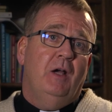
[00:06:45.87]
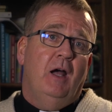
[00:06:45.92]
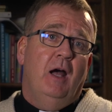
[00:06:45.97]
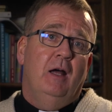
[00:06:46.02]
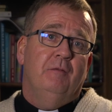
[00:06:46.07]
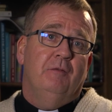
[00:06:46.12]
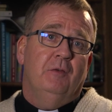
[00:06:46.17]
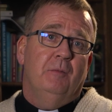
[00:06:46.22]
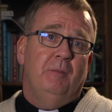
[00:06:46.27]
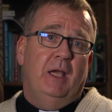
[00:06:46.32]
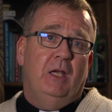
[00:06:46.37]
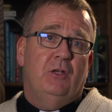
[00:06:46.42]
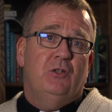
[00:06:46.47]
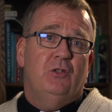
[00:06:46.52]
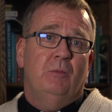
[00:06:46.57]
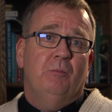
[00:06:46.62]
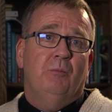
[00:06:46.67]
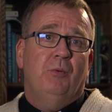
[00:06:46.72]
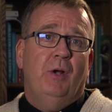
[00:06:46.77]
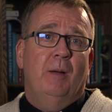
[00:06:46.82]

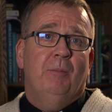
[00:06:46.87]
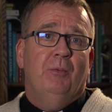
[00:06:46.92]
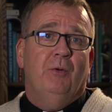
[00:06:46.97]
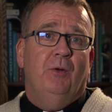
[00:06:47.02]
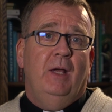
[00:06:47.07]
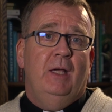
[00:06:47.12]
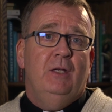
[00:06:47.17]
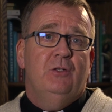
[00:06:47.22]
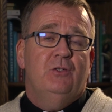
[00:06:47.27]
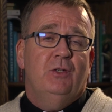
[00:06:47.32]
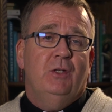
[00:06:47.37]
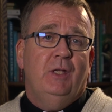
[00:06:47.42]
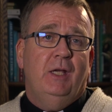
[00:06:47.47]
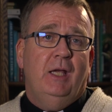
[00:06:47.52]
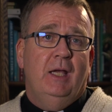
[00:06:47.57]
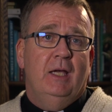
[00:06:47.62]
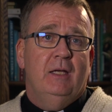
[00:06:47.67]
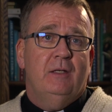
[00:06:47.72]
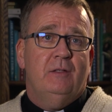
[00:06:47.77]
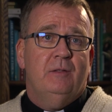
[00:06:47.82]
Confirmation Preparation
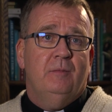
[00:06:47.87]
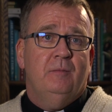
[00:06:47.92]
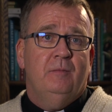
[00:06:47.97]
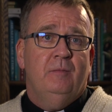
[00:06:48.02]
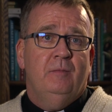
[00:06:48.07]
Kit.